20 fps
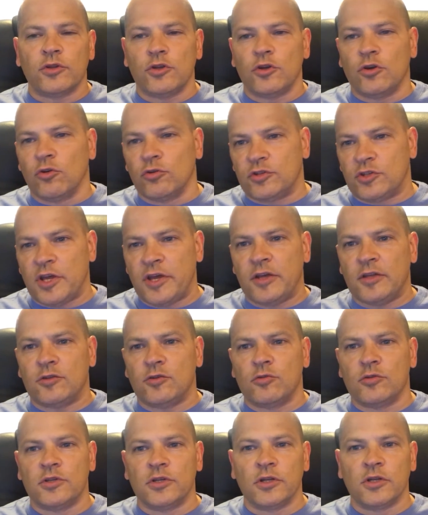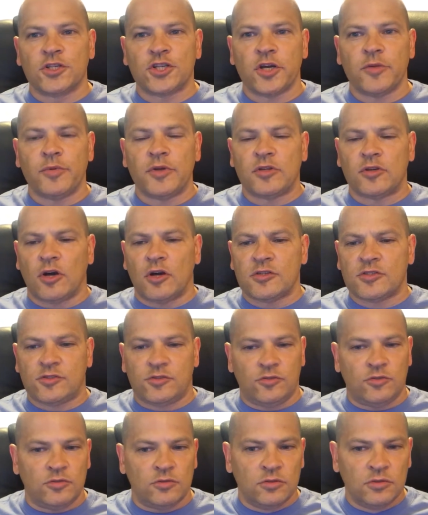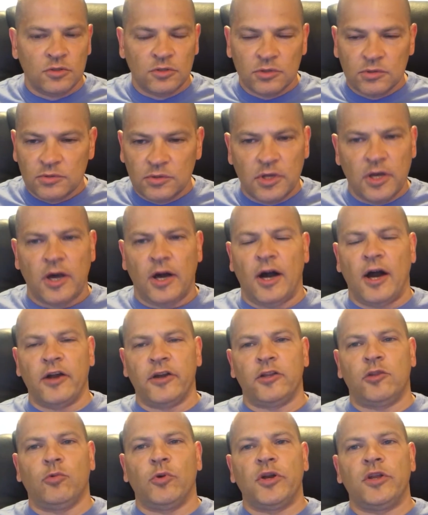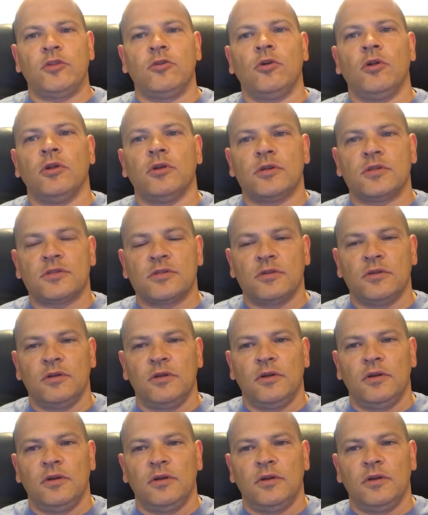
you go take it to a dealership, it costs you $120.